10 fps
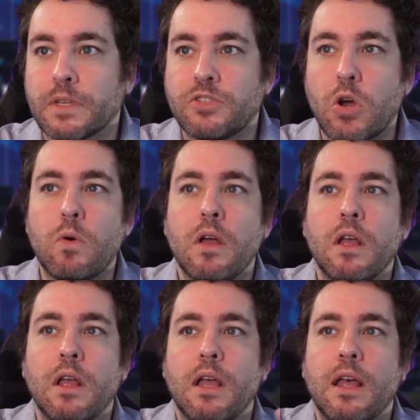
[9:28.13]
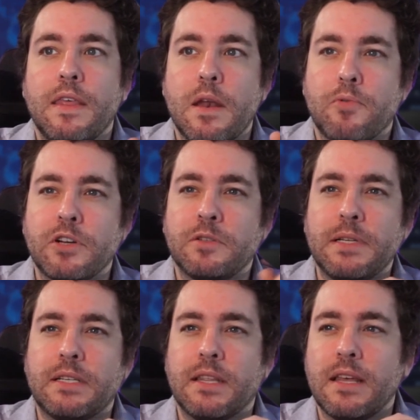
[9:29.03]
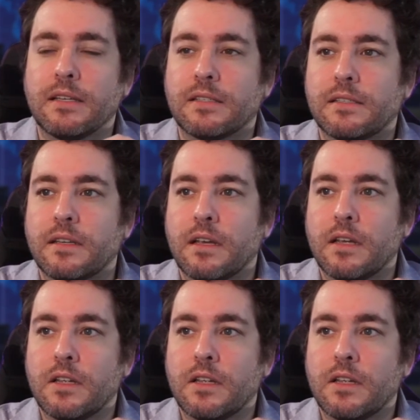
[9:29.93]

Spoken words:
So then it brings me to this.